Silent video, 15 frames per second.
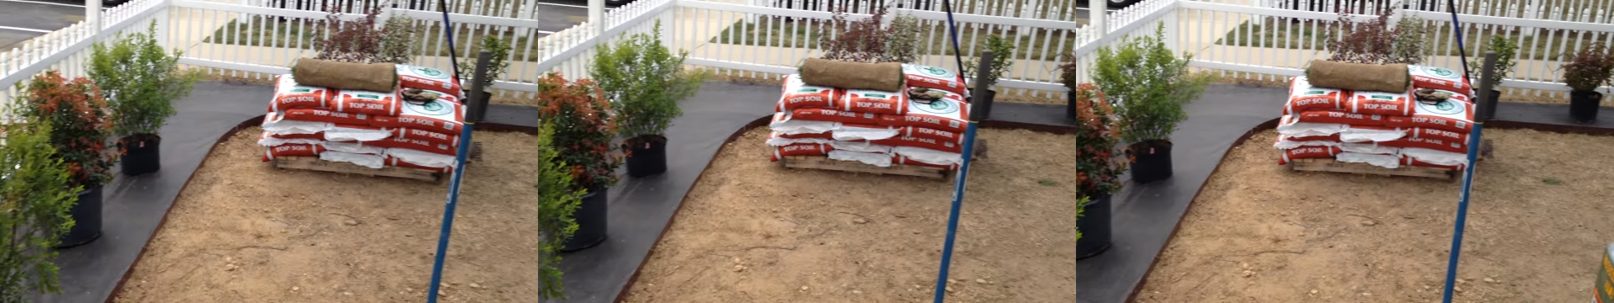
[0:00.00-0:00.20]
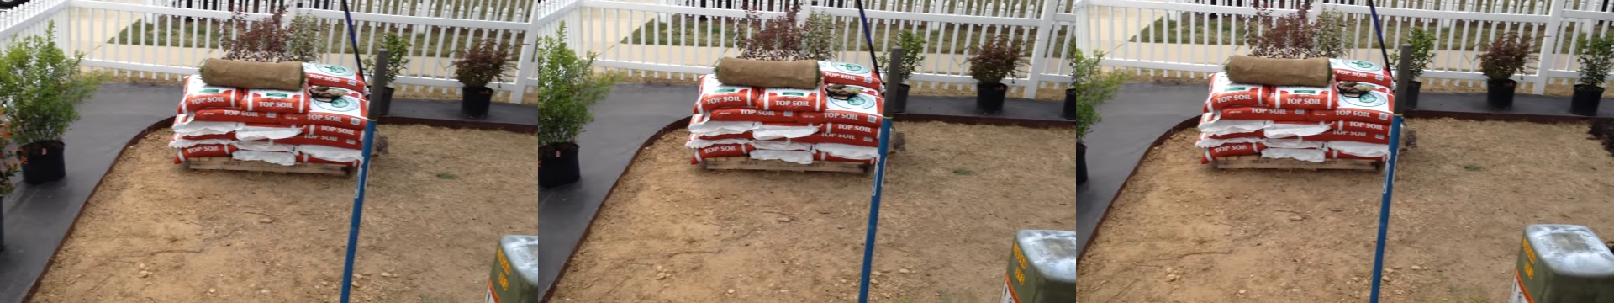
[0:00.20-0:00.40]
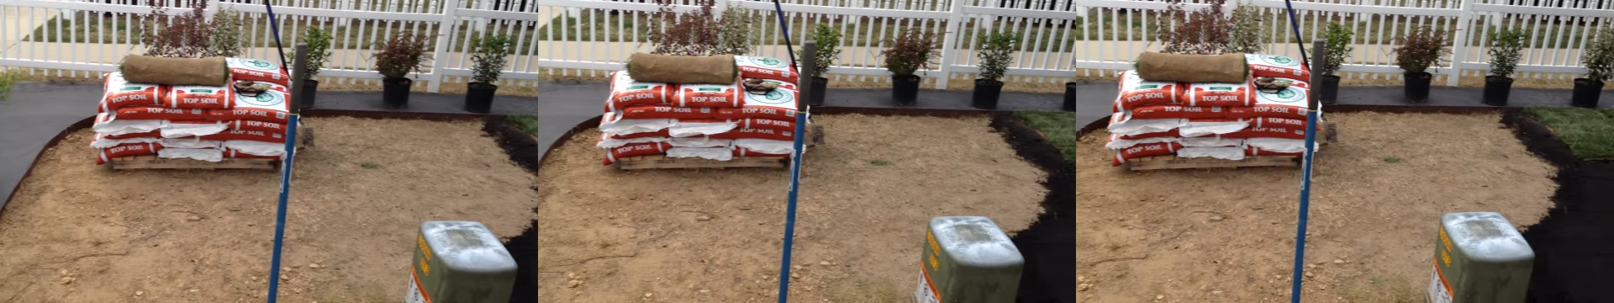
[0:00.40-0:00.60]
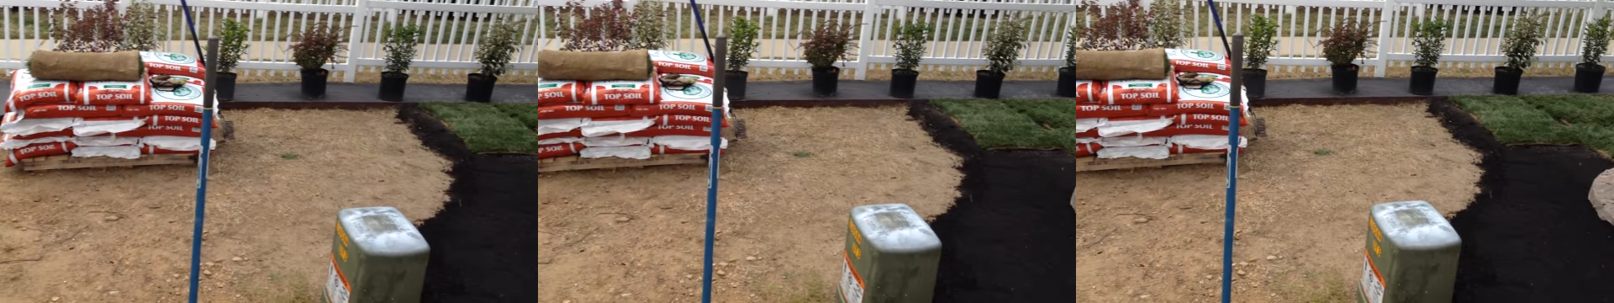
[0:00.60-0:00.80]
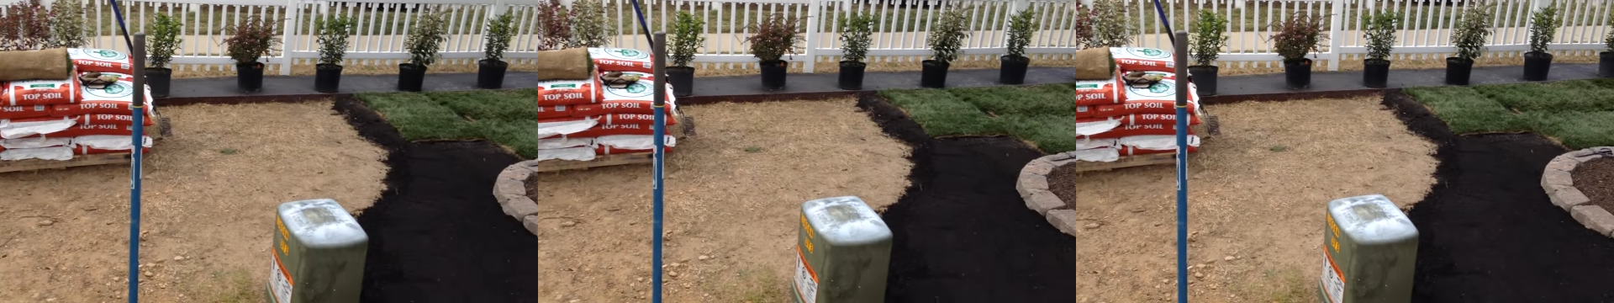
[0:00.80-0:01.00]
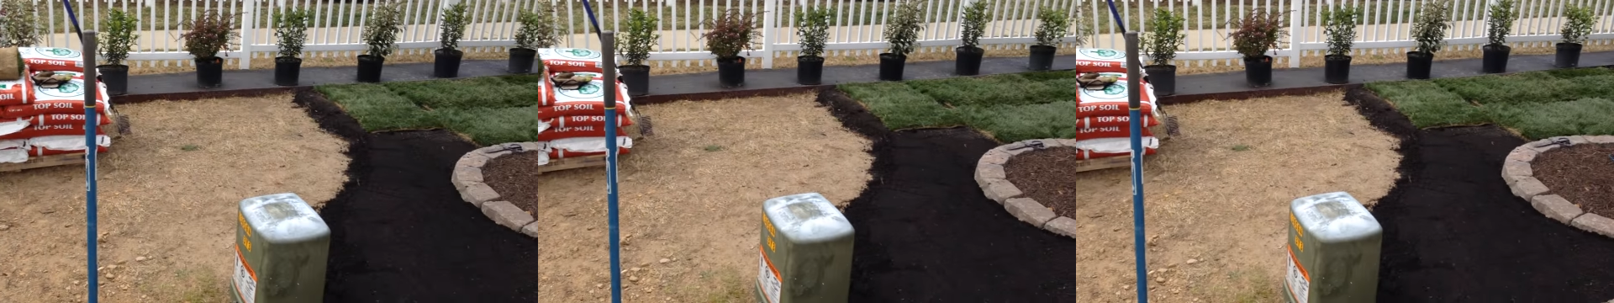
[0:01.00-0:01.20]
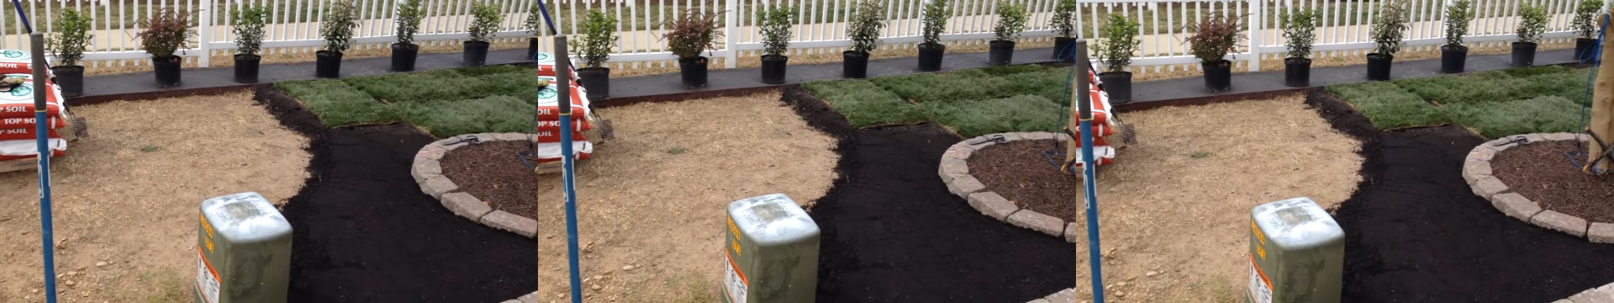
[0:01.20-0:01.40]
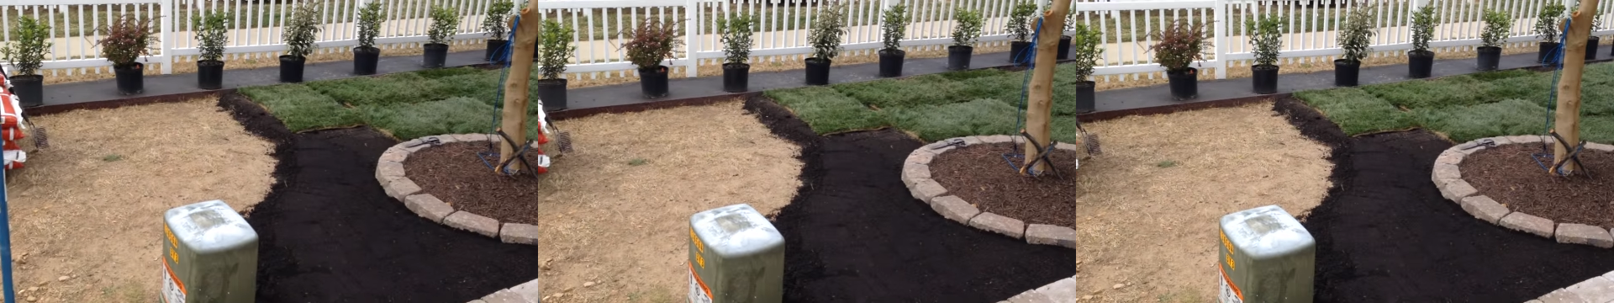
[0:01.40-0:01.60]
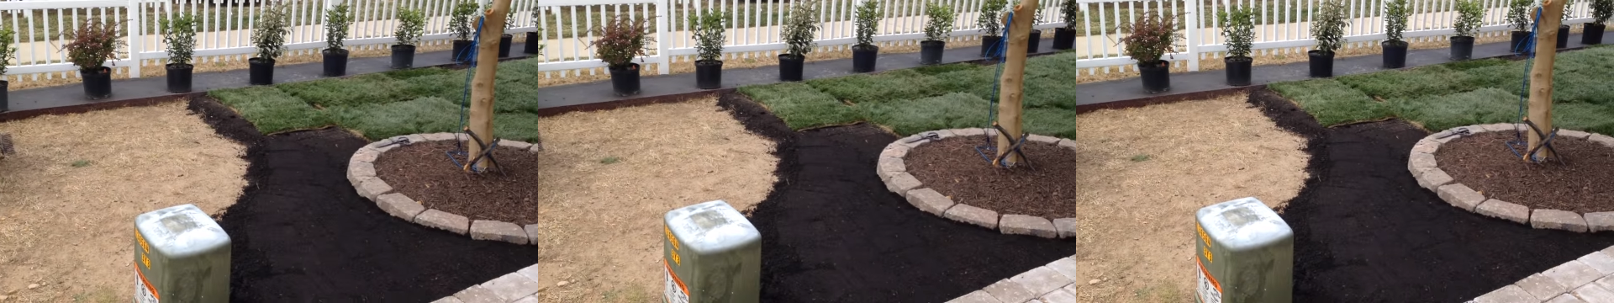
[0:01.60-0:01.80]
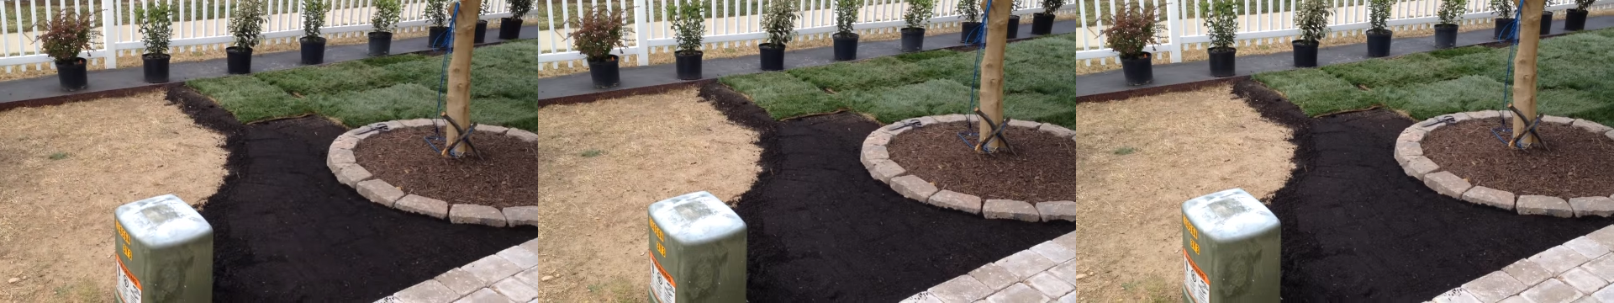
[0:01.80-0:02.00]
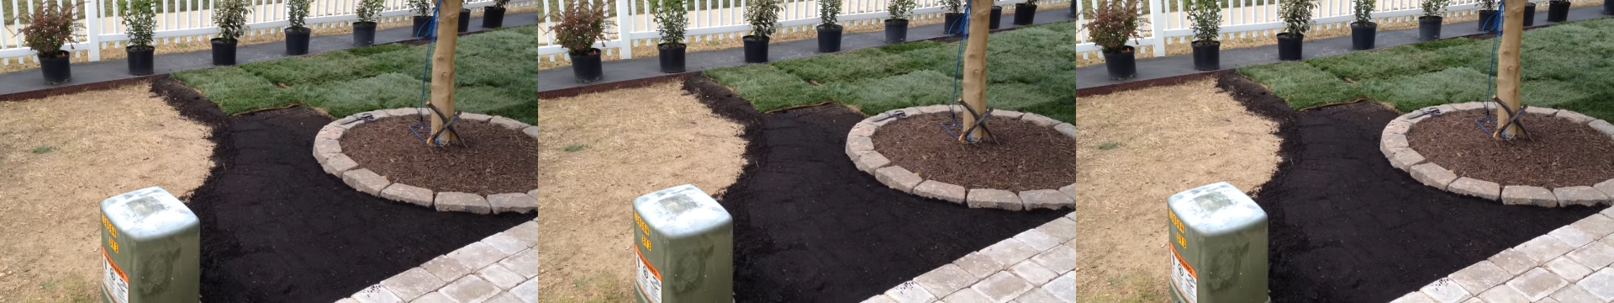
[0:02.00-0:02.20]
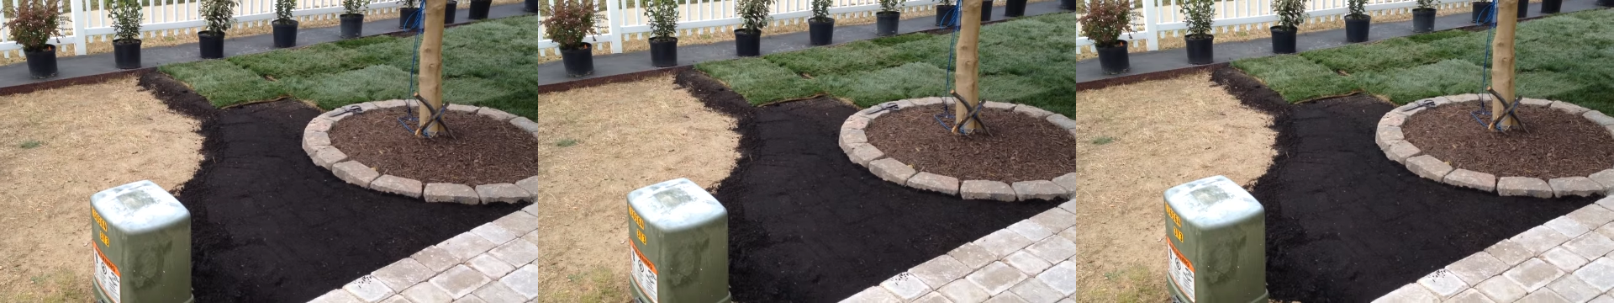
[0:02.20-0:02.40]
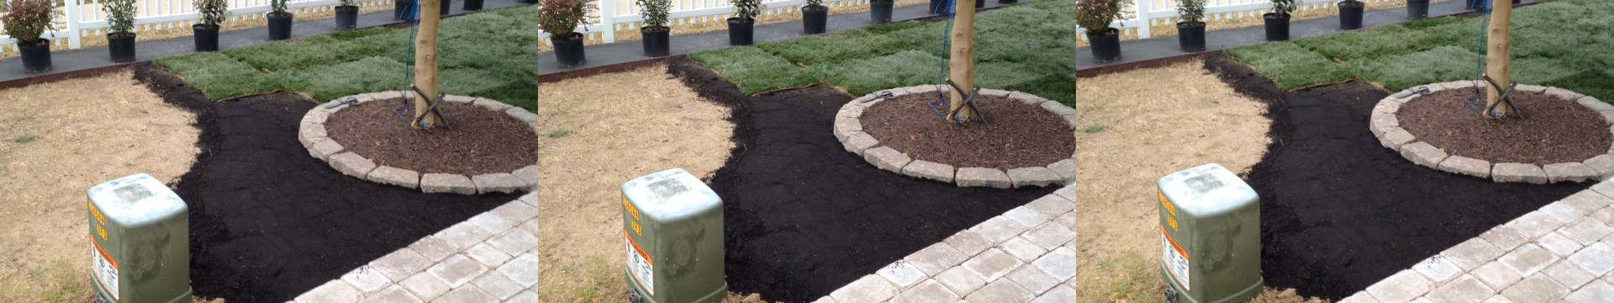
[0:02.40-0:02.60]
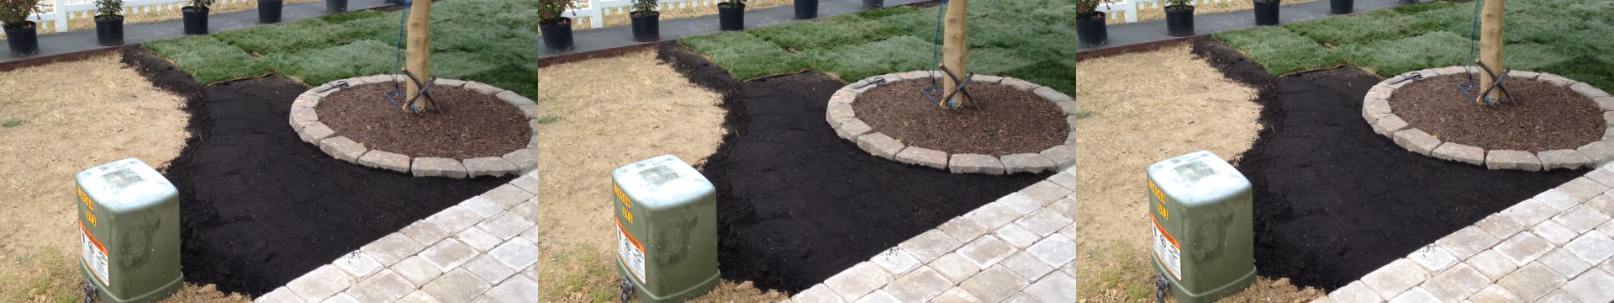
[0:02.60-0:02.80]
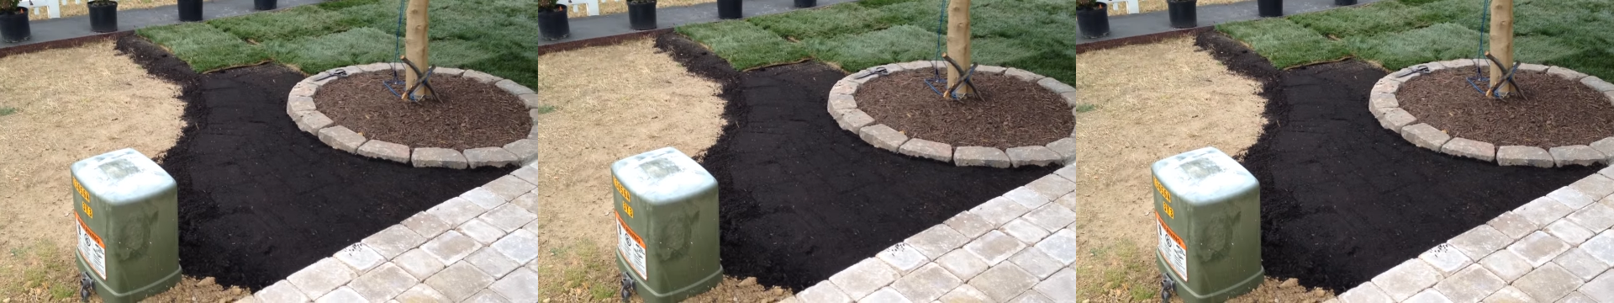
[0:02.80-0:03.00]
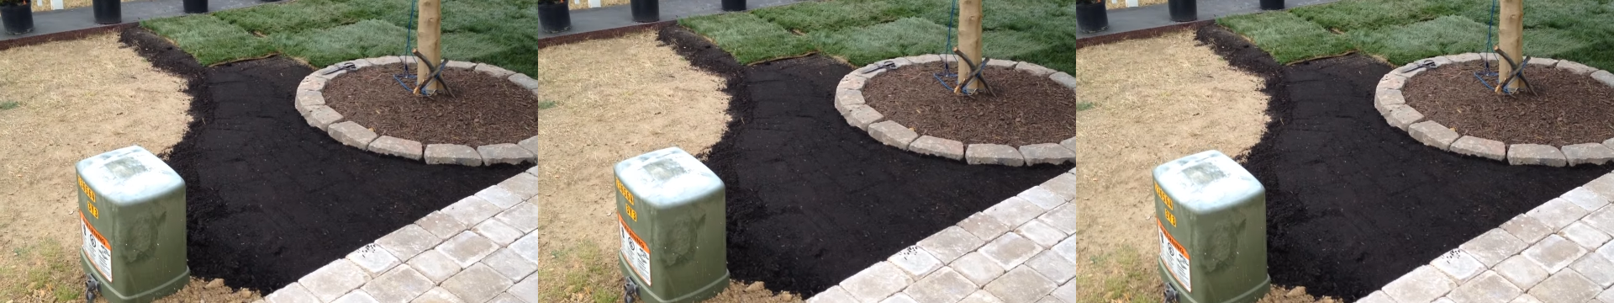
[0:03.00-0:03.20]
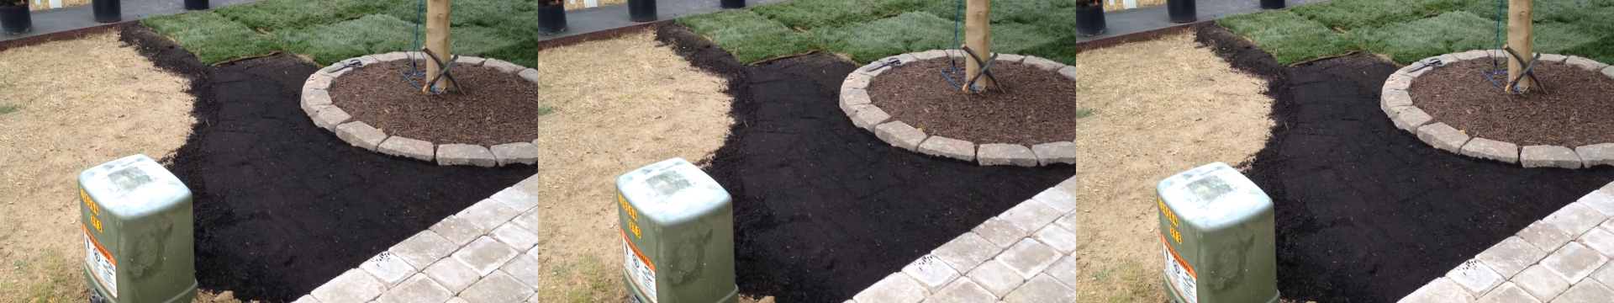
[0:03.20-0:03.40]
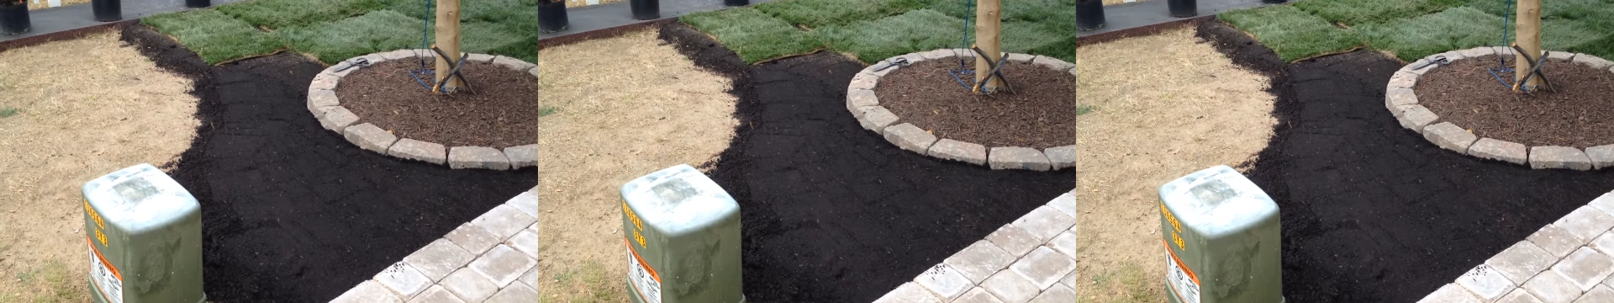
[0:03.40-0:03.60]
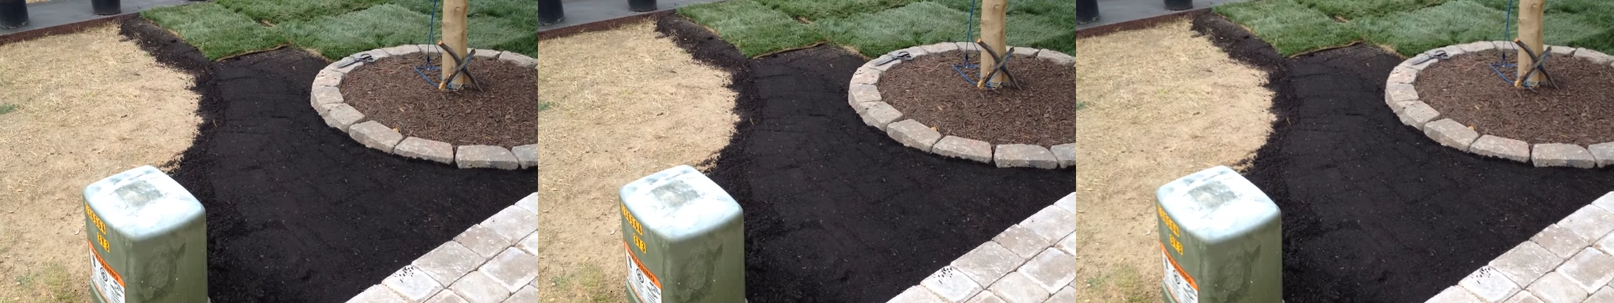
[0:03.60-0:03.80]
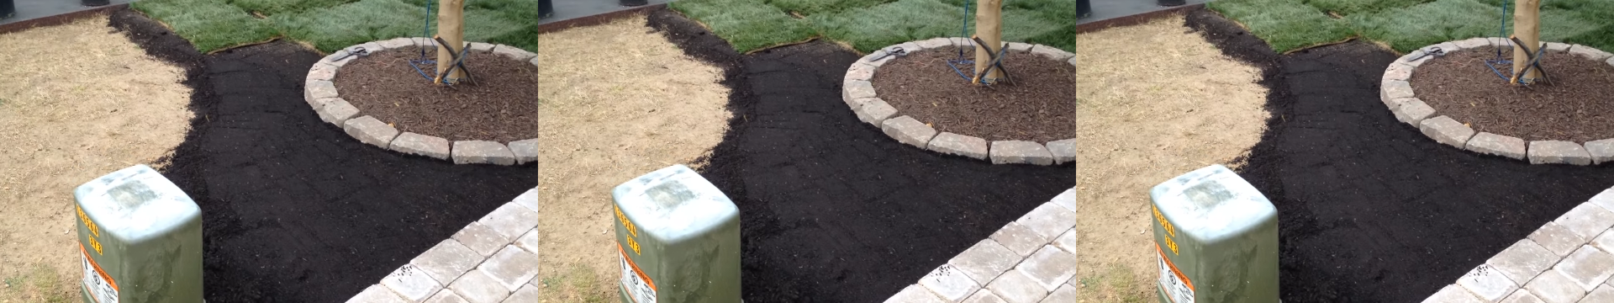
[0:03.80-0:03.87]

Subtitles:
No face is visible, so there are no lips to read.